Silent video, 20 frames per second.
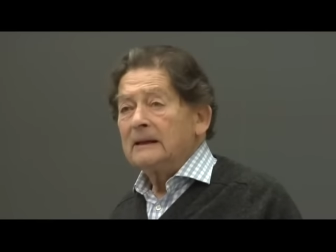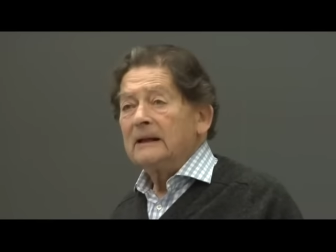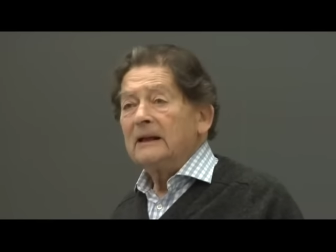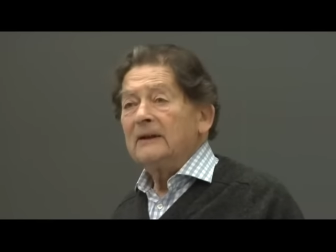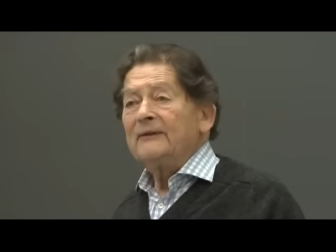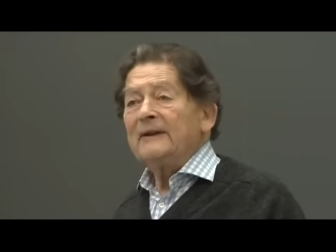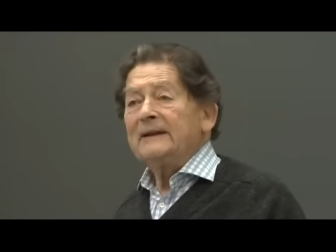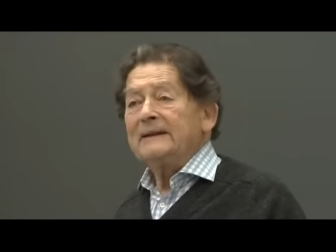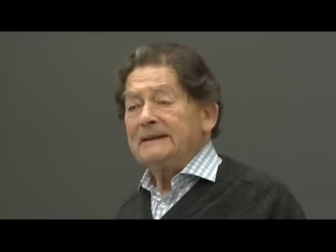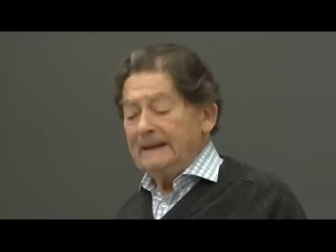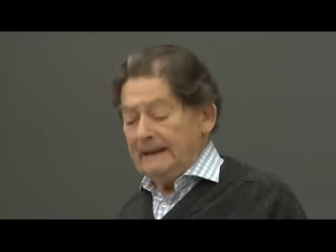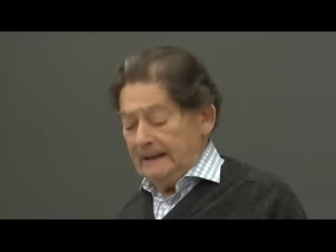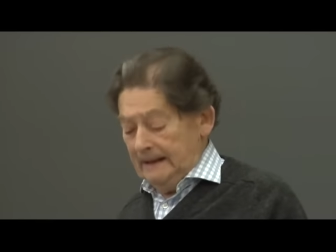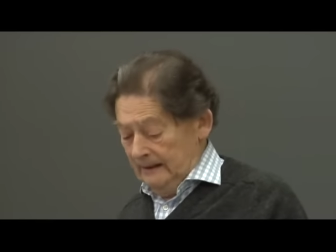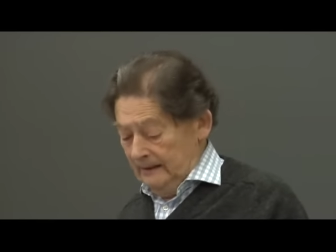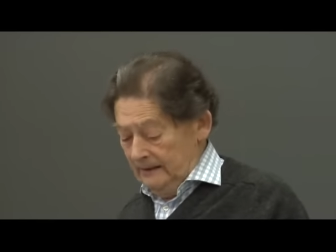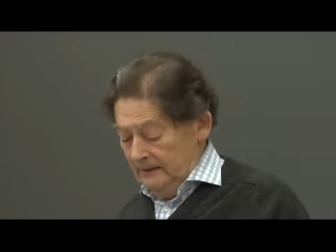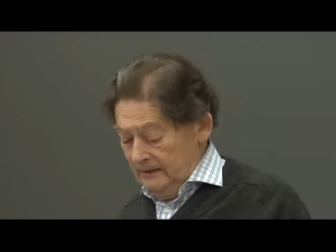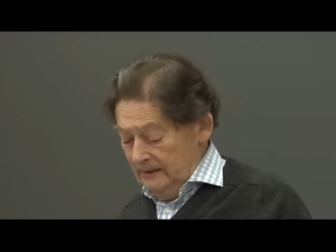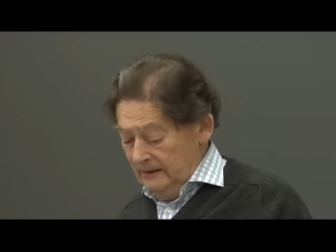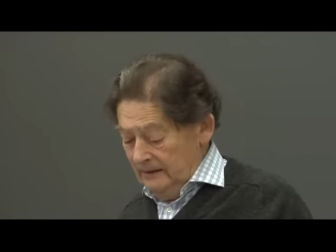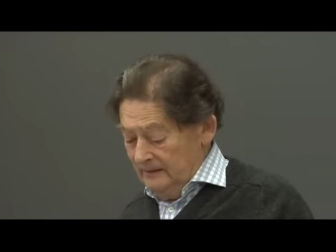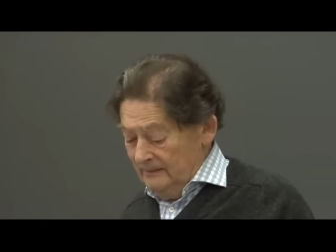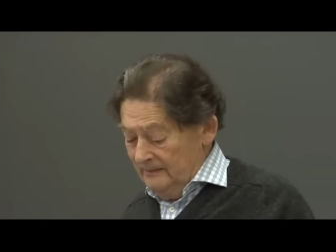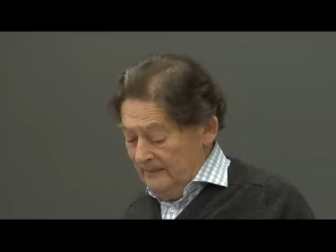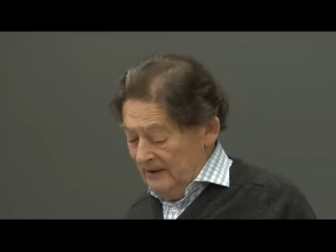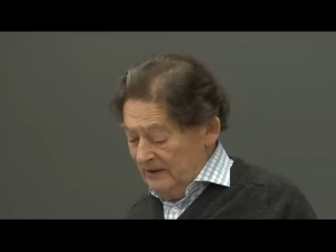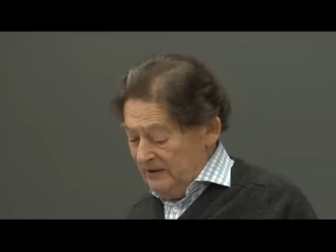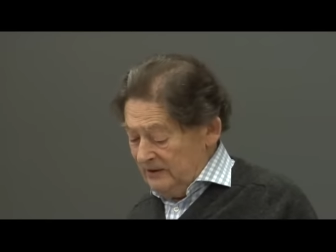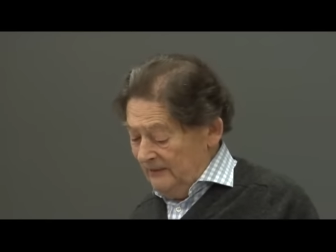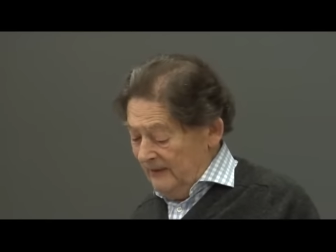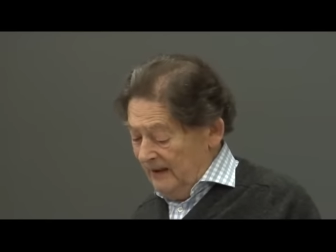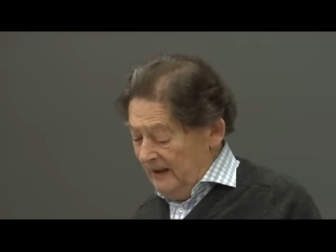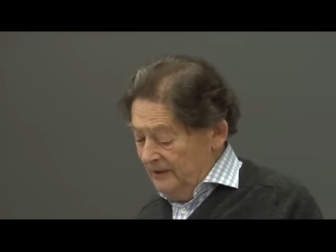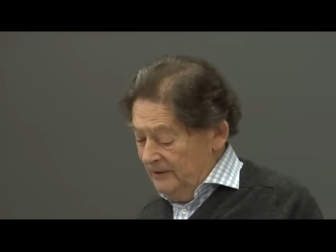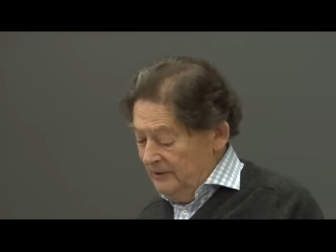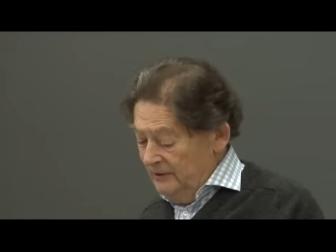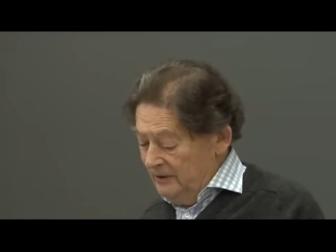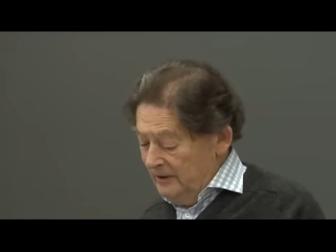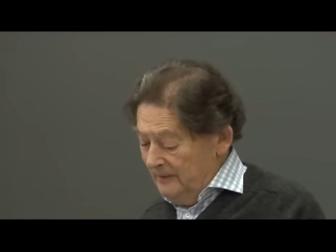If it did, most of
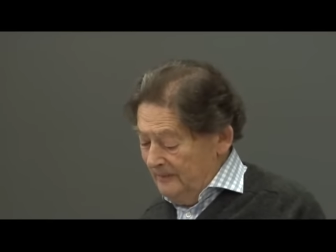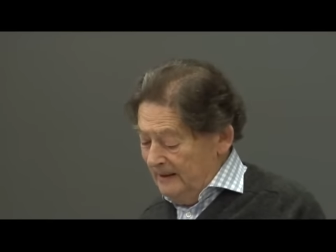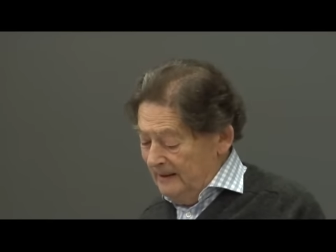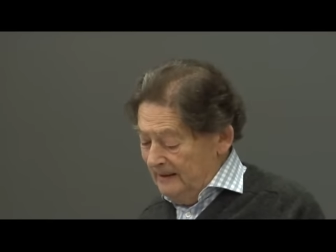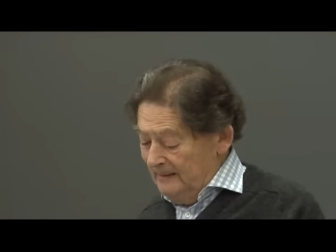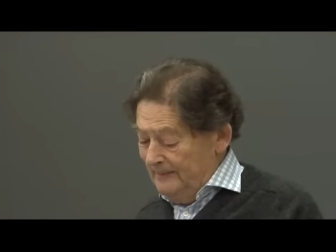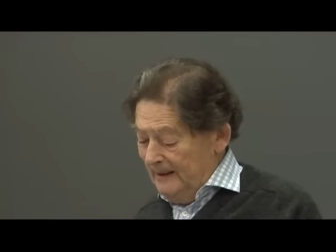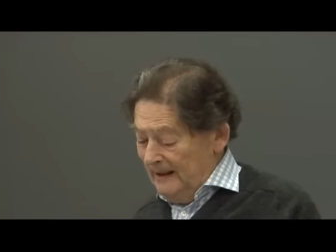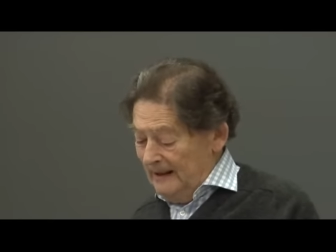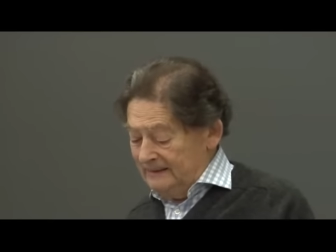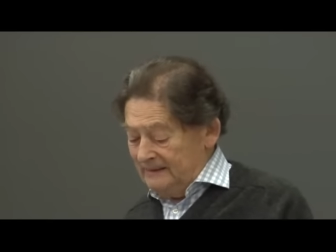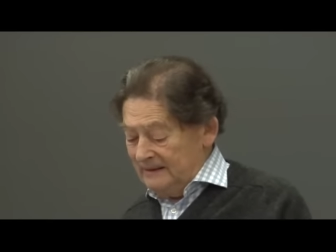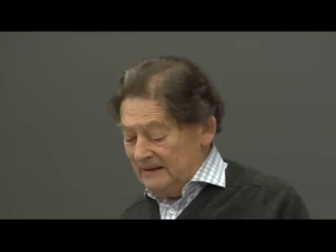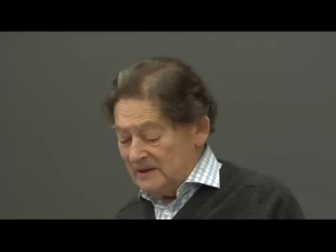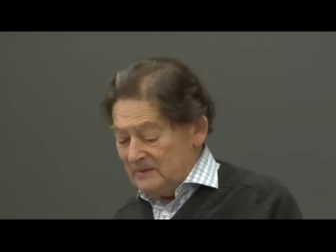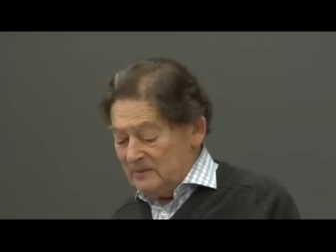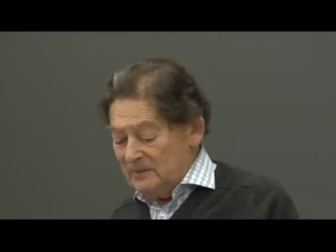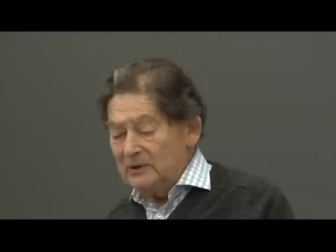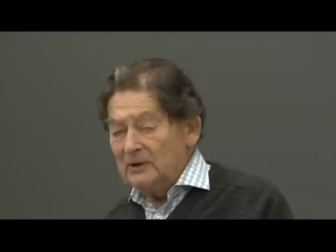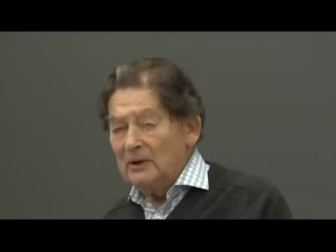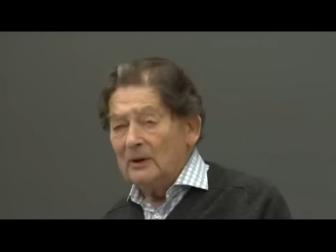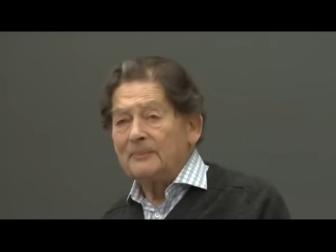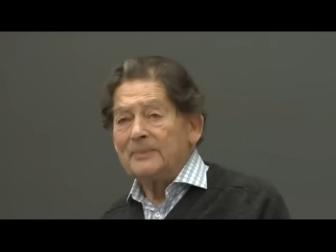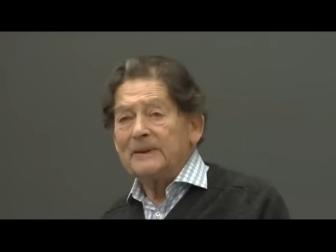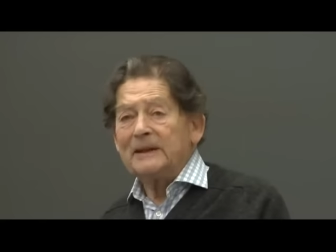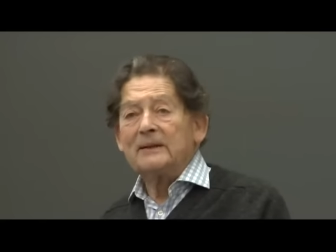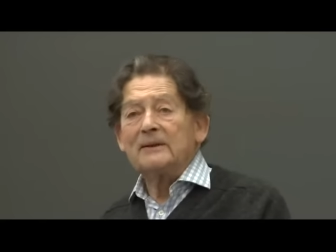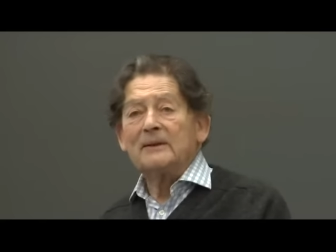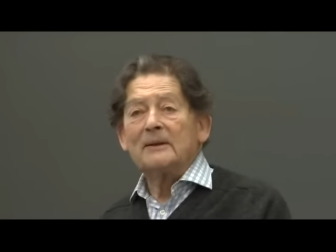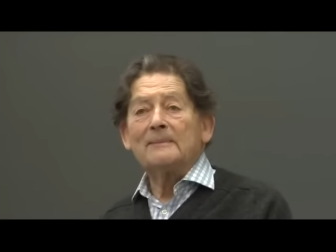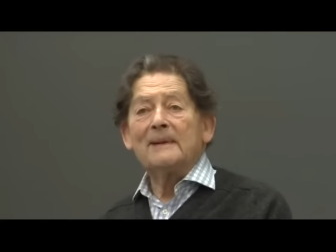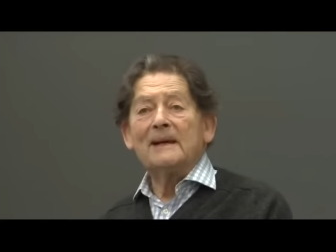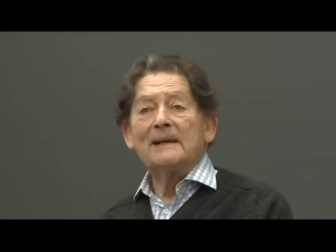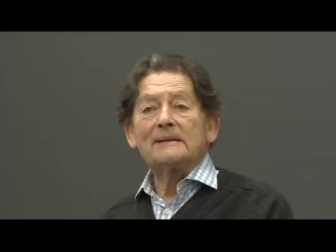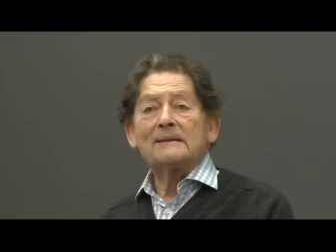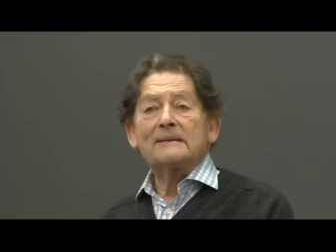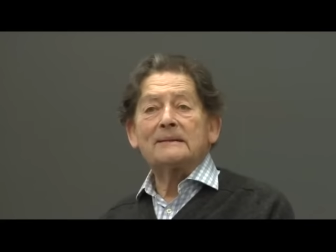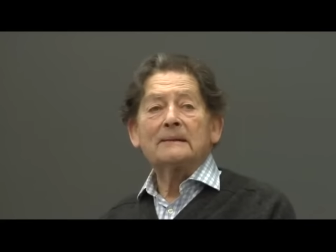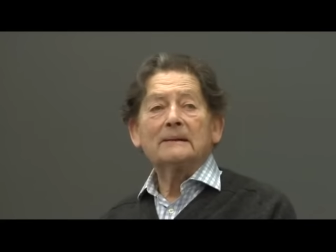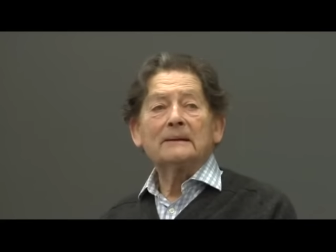our European partners would not be in the
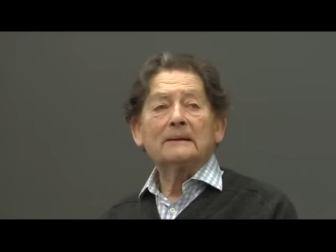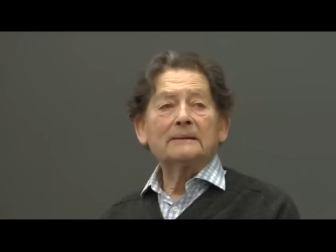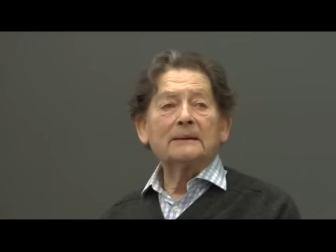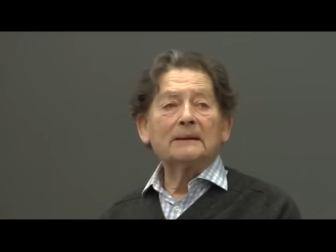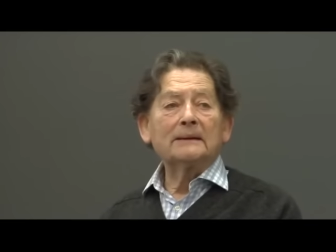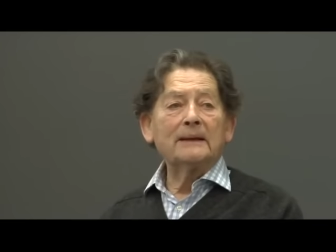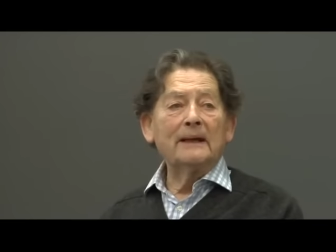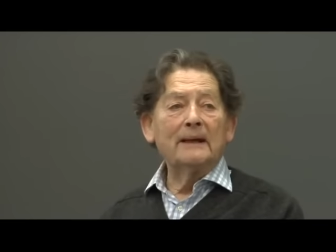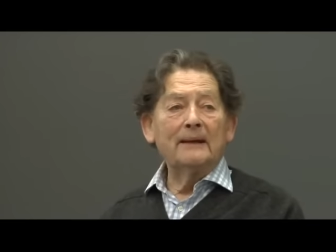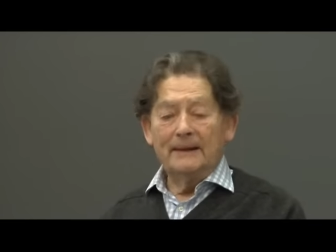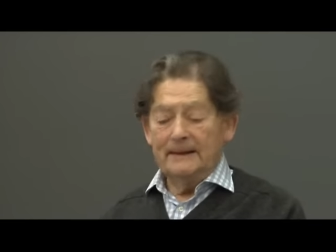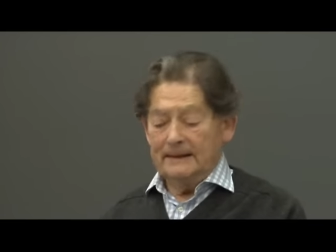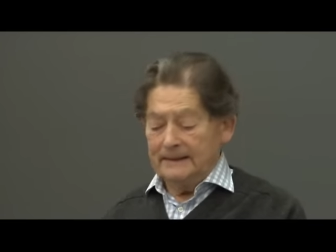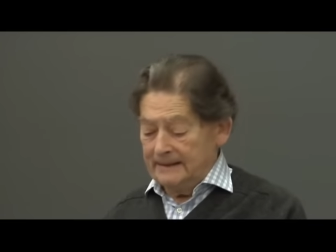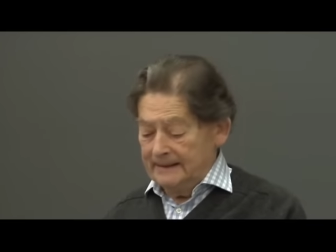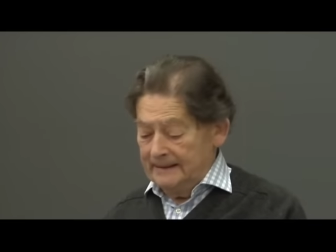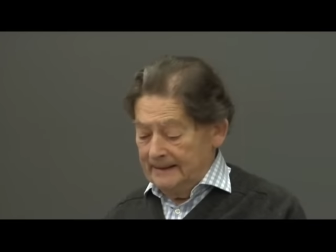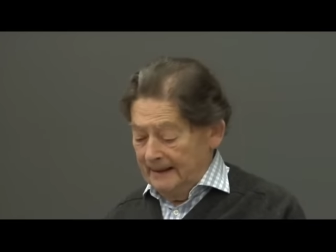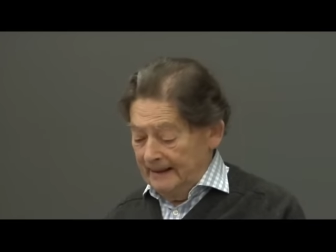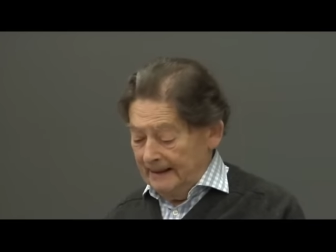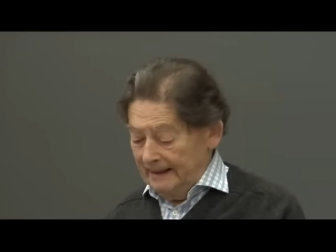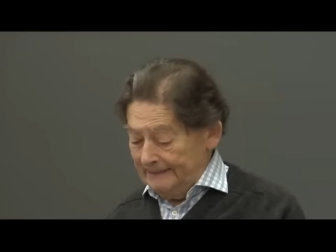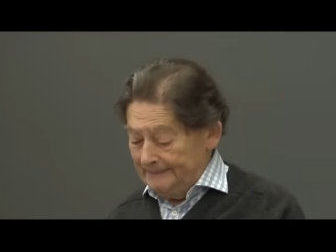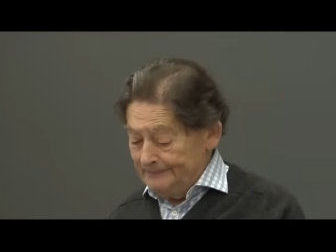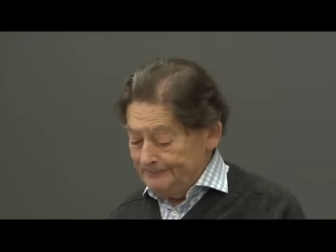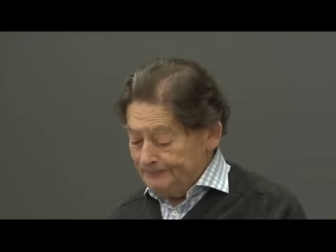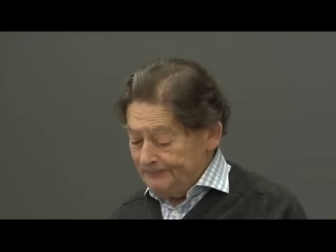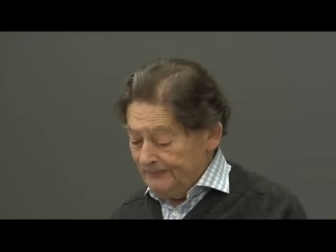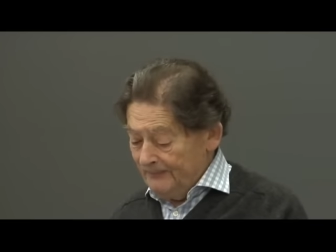mess that they're in today,